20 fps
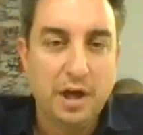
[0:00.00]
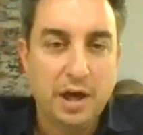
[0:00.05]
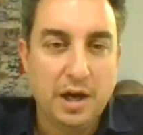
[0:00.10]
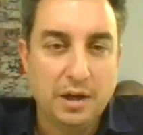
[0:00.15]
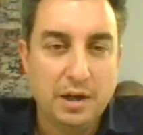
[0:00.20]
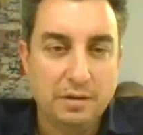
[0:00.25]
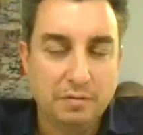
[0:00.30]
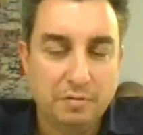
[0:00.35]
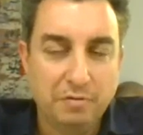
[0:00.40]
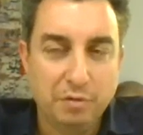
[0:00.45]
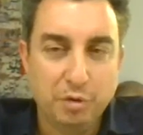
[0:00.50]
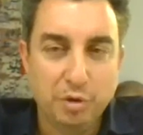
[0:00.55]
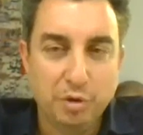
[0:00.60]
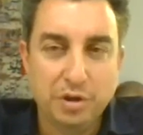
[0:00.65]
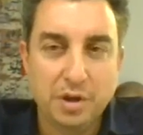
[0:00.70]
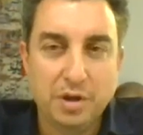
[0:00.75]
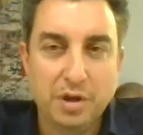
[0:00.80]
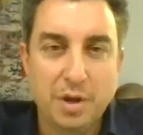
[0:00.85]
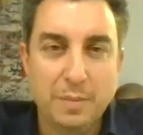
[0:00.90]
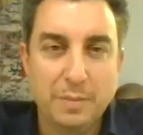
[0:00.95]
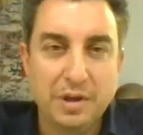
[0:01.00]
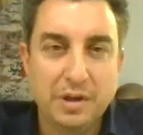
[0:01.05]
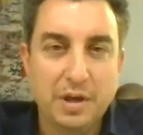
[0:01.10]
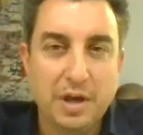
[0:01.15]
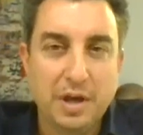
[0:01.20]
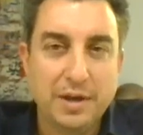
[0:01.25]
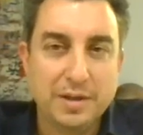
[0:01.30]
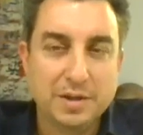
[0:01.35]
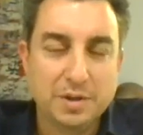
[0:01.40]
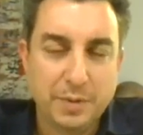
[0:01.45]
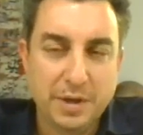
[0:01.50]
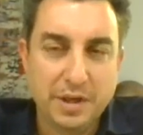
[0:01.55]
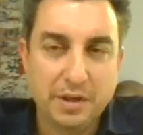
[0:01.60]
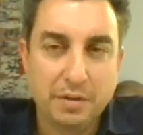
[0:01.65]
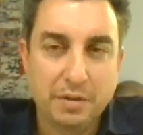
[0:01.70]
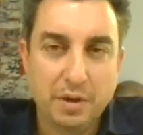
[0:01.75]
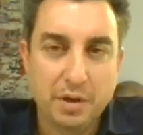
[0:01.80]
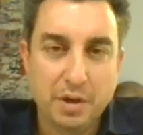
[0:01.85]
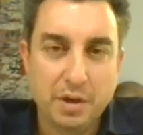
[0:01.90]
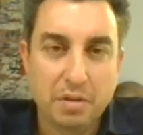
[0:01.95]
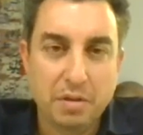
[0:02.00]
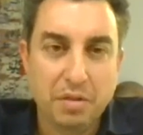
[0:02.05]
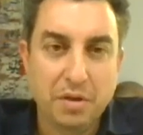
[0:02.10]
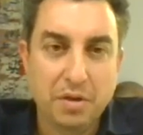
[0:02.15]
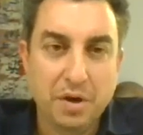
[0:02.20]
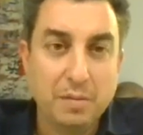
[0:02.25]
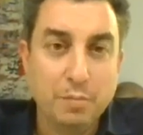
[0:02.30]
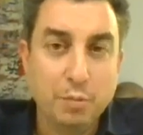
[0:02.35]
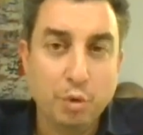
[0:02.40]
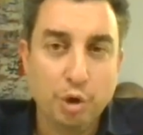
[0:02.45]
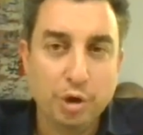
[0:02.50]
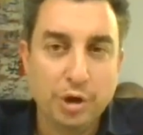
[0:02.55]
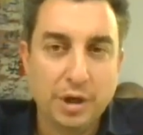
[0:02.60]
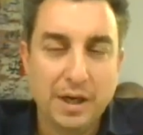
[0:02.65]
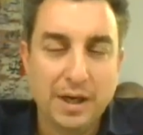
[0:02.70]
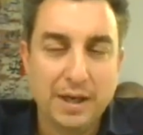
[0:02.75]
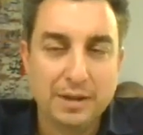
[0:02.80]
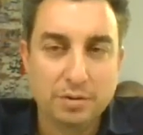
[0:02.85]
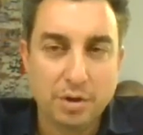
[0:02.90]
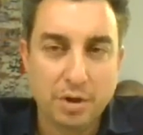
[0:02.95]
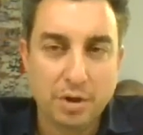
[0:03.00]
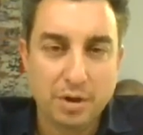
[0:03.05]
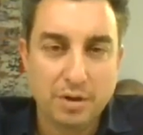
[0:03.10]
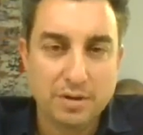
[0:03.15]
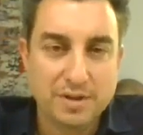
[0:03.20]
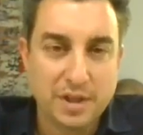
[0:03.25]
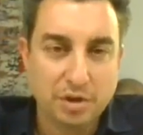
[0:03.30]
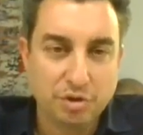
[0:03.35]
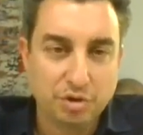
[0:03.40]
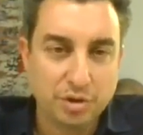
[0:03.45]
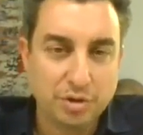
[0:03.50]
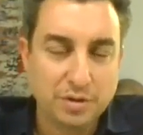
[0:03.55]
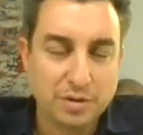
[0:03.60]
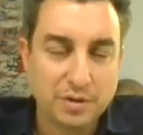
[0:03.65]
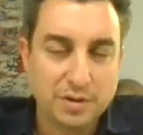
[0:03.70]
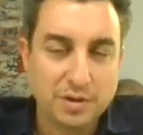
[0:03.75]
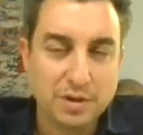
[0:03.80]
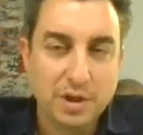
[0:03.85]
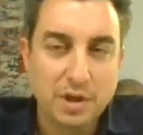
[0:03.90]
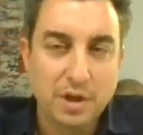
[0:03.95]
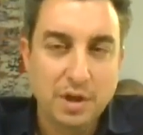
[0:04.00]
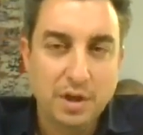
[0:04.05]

And for the coming, I expect there are 3 more electoral sessions,